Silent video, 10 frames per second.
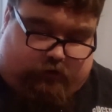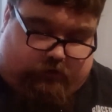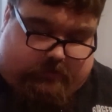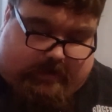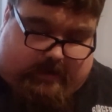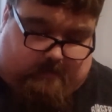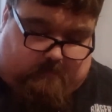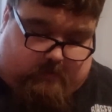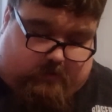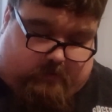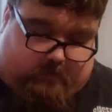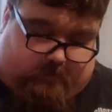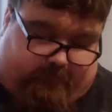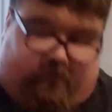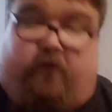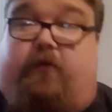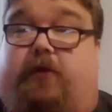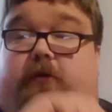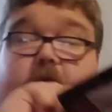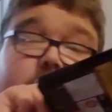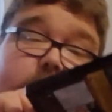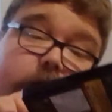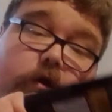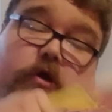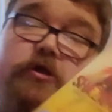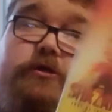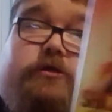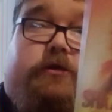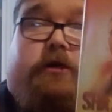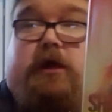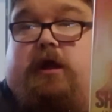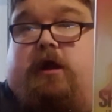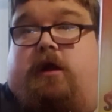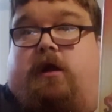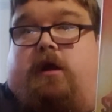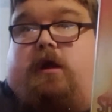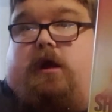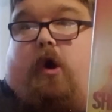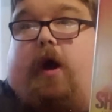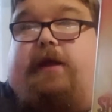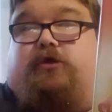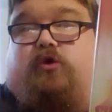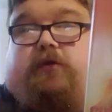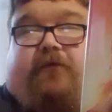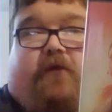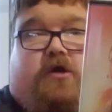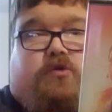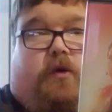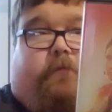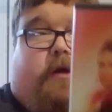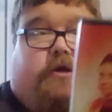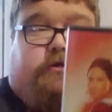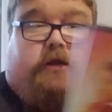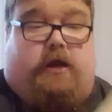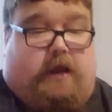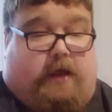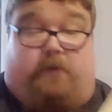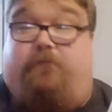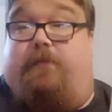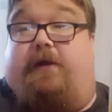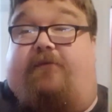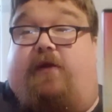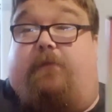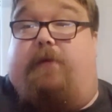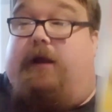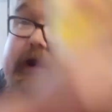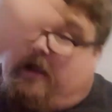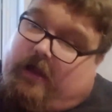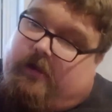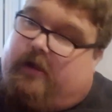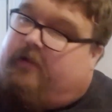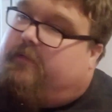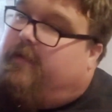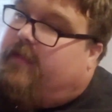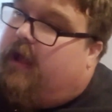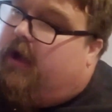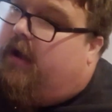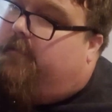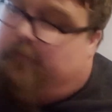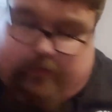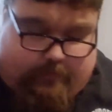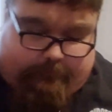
Shazam, Fury of the Gods. I enjoyed the first one personally, and being a fan of Billy, I had to pick that up.